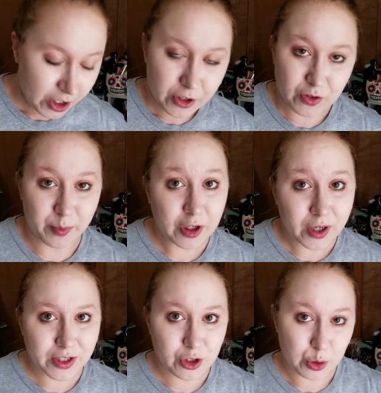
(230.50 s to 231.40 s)
So I'm going to go
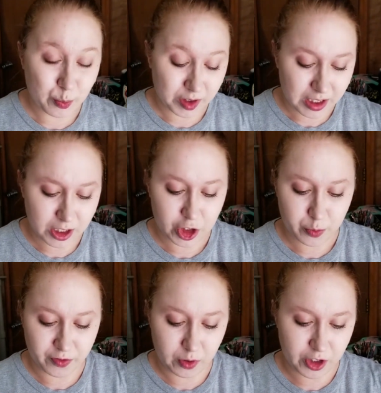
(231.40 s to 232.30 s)
ahead and do blush
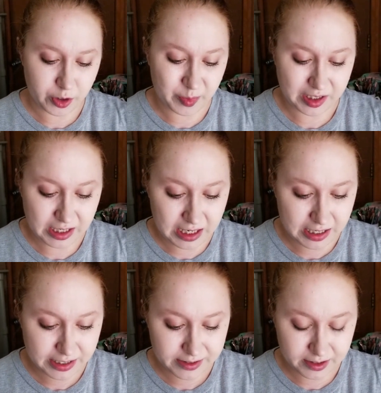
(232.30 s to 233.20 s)
before I jump into
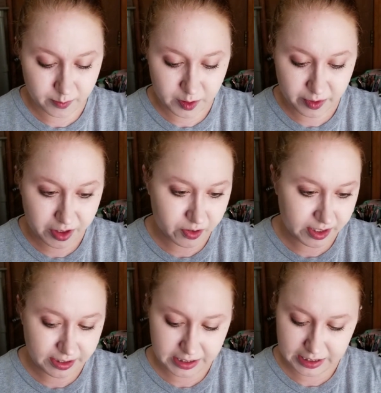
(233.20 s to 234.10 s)
eyes. And I'm going to be using
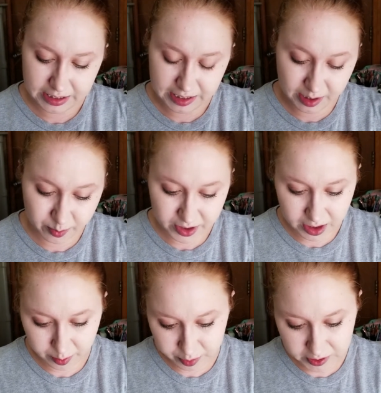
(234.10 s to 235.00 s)
the Hip
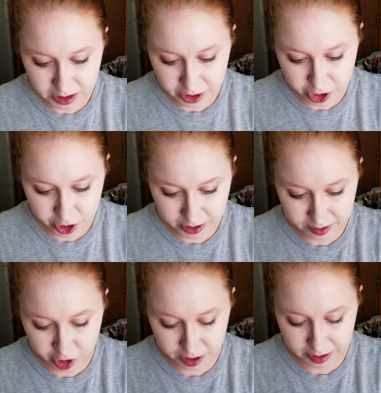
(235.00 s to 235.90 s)
Dot blush in the
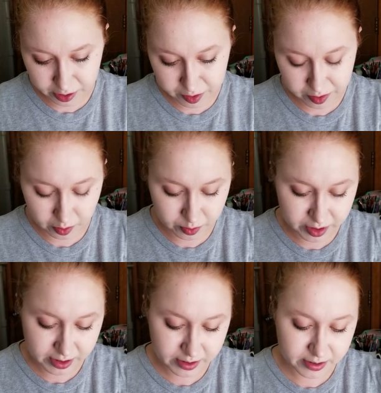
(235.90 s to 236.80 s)
shade
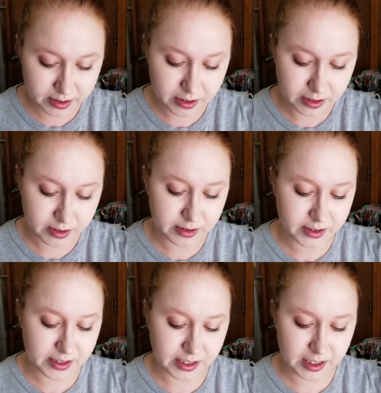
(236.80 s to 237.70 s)
Solstice. This
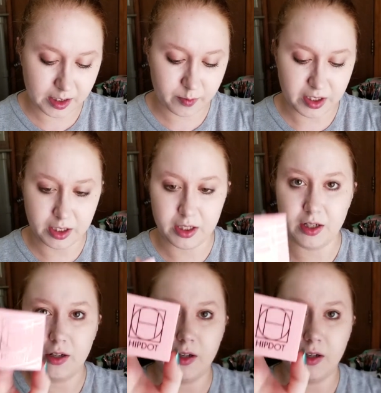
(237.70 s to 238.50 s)
came in